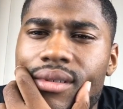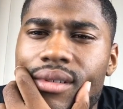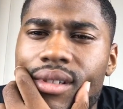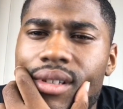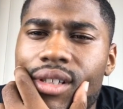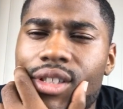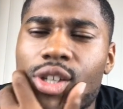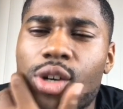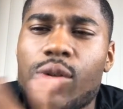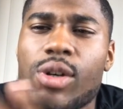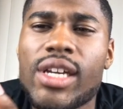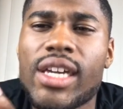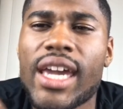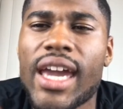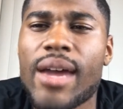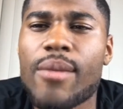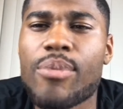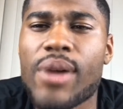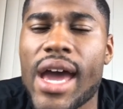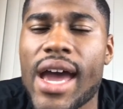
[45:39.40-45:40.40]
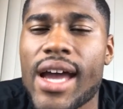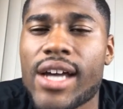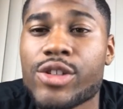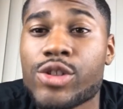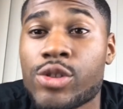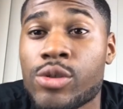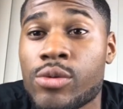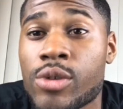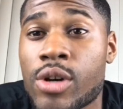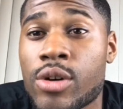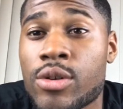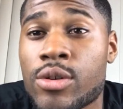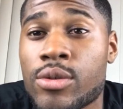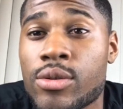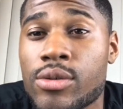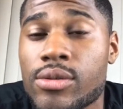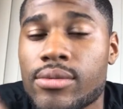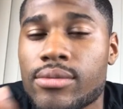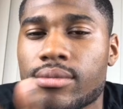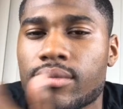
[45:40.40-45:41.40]
so he can't pass you know who.
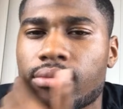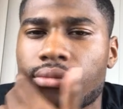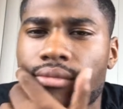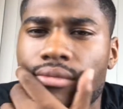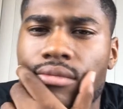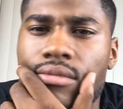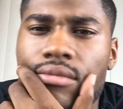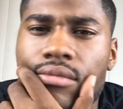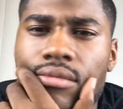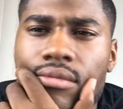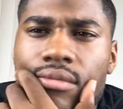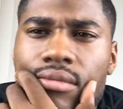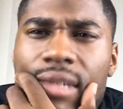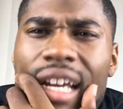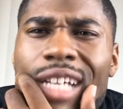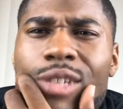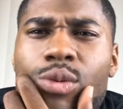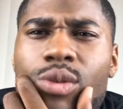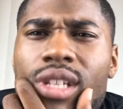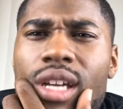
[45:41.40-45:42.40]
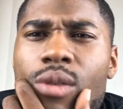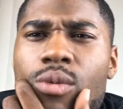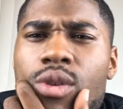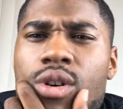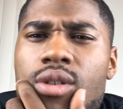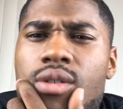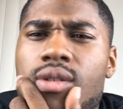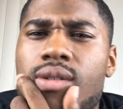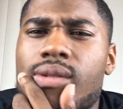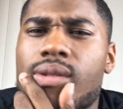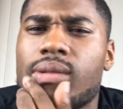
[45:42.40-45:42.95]
That's what they want.